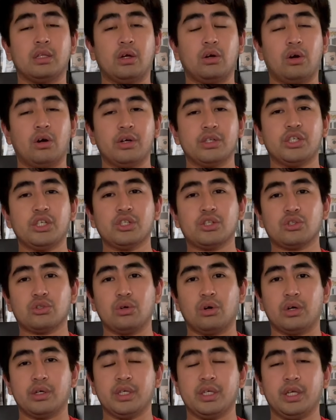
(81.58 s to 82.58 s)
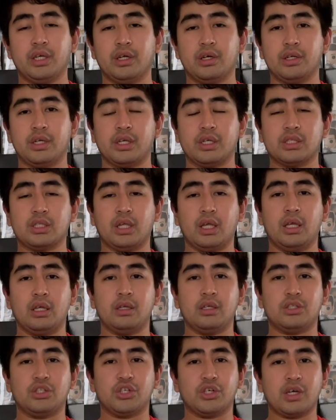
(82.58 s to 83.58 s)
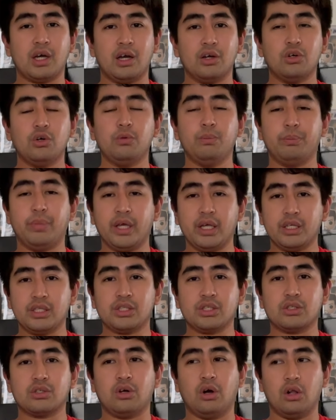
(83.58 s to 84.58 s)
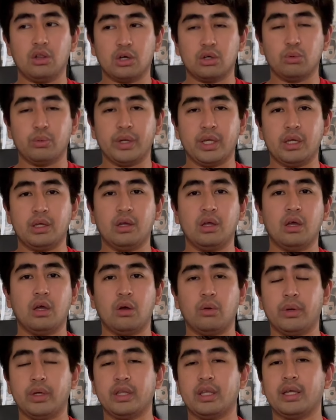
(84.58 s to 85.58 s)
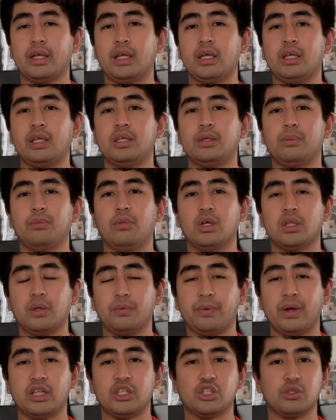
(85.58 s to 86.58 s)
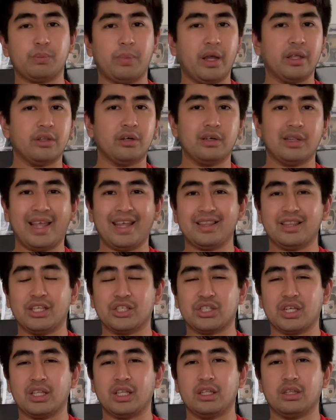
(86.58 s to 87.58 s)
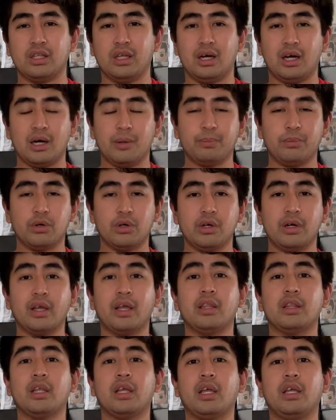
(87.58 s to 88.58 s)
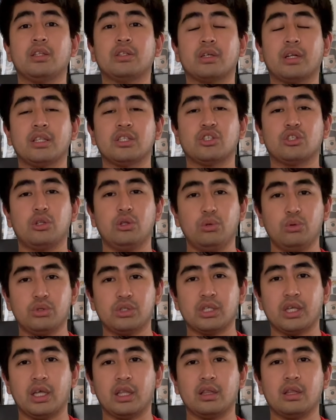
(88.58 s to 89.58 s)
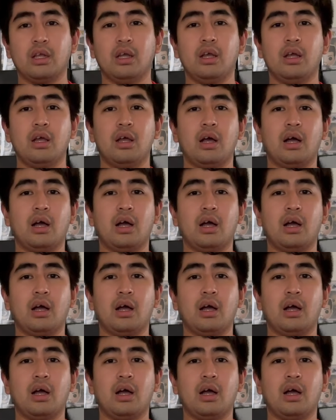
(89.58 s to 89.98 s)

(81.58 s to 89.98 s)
the origin story here is a Chicago-based colorway with a modified spider-like design in the upper and a translucent